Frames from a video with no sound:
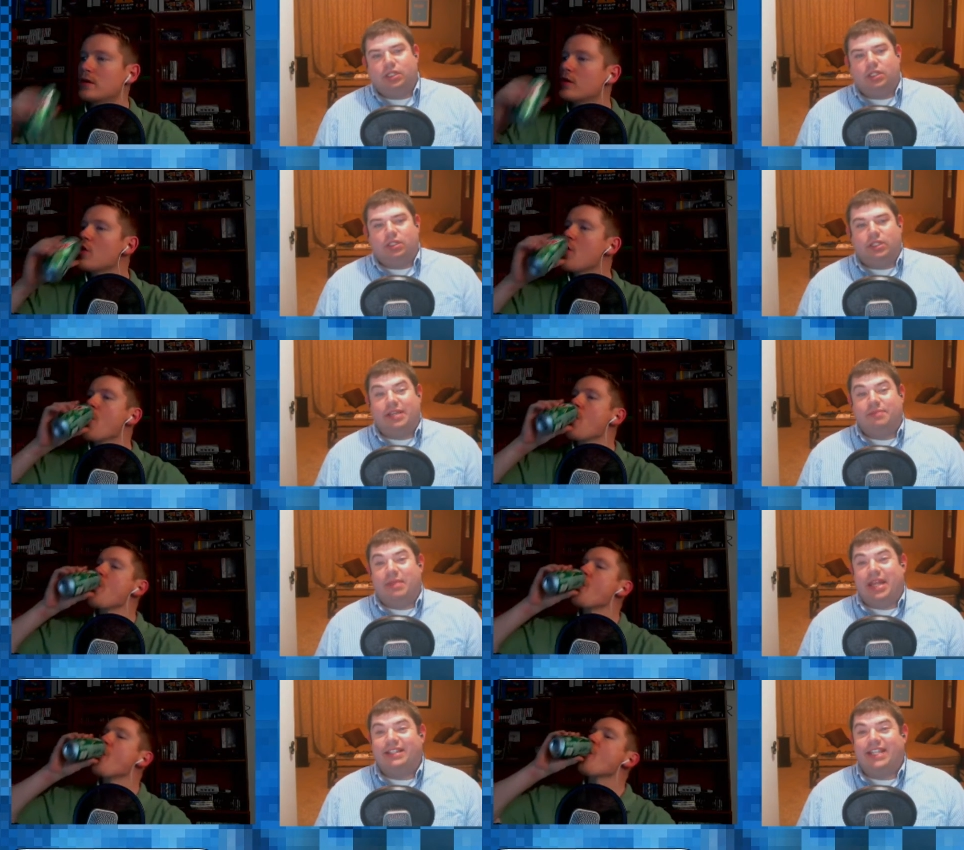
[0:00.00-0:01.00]
Speaker 1: That,
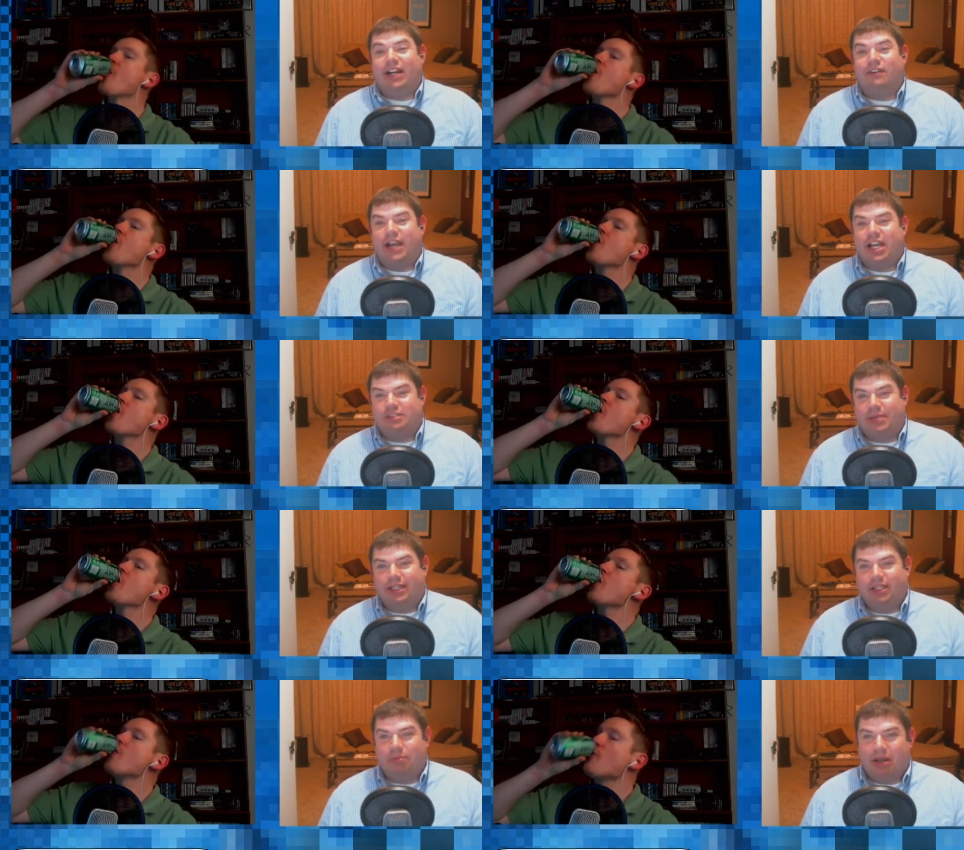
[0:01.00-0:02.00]
that terrifies me.
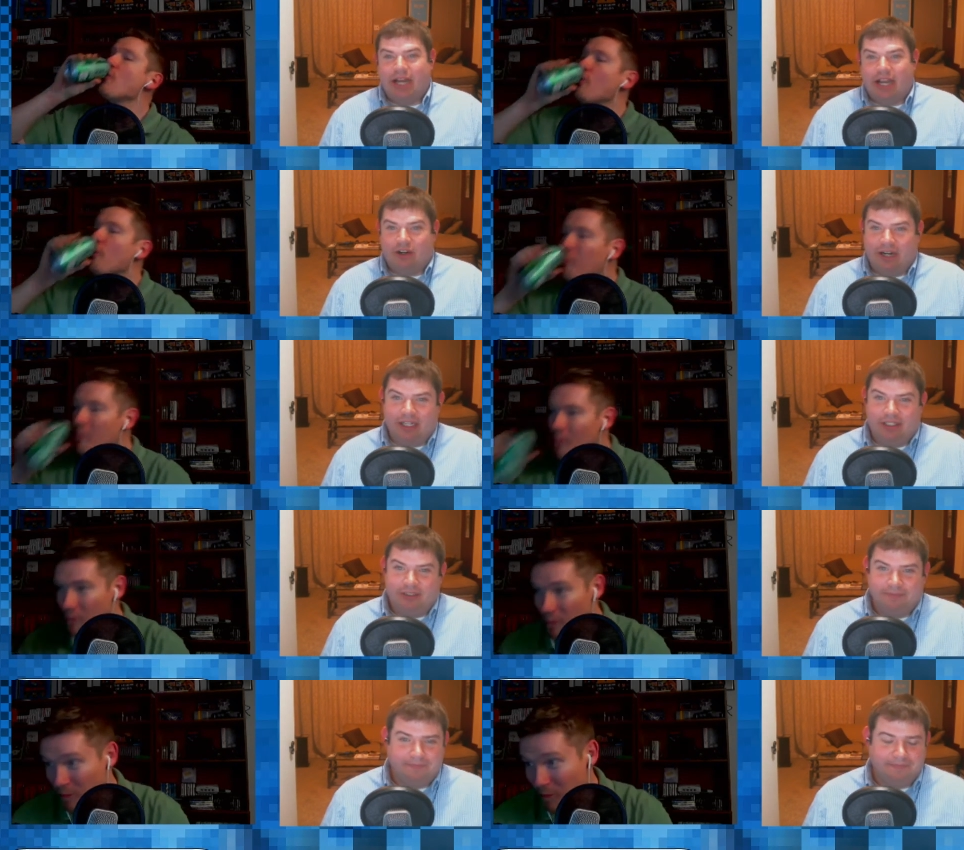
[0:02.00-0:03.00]
It better not crash.
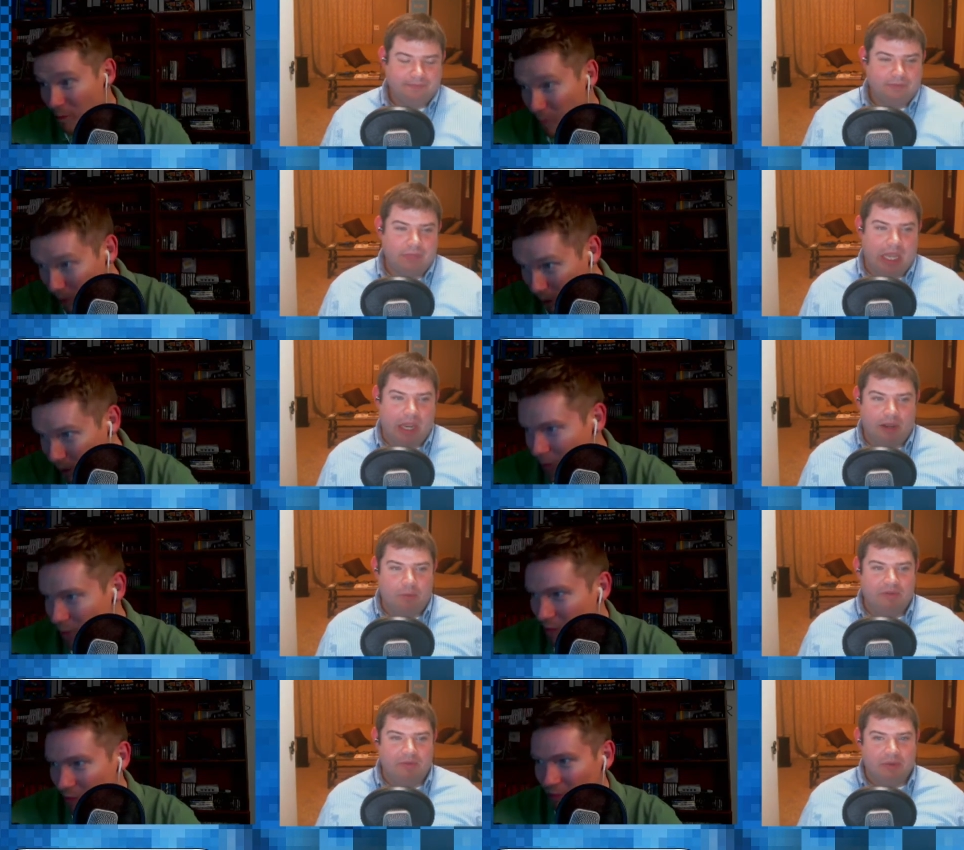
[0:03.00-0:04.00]
Uh,
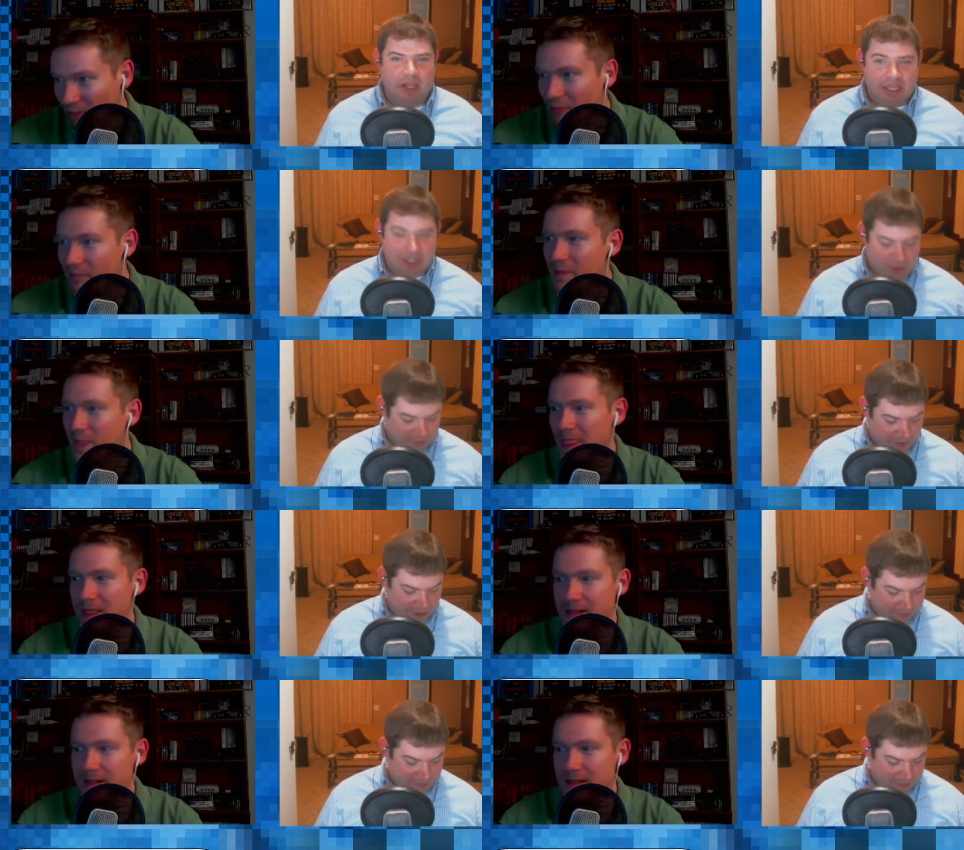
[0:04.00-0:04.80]
we've been lucky so far.